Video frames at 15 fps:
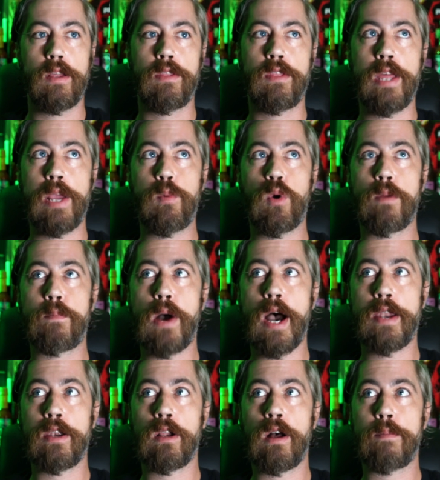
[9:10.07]
they weren't
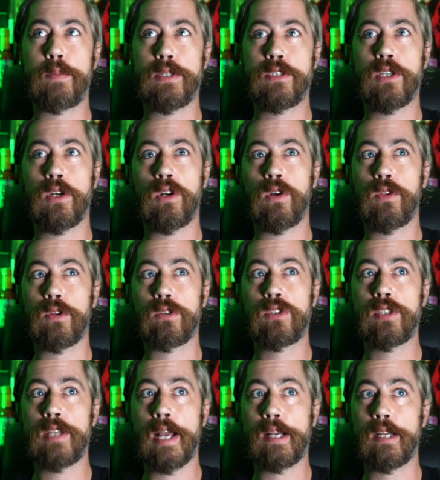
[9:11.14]
potted up until their
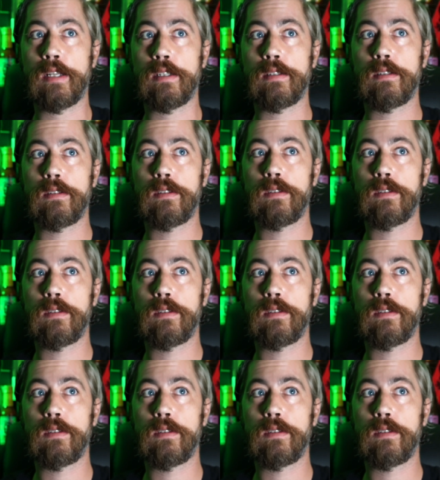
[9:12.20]
second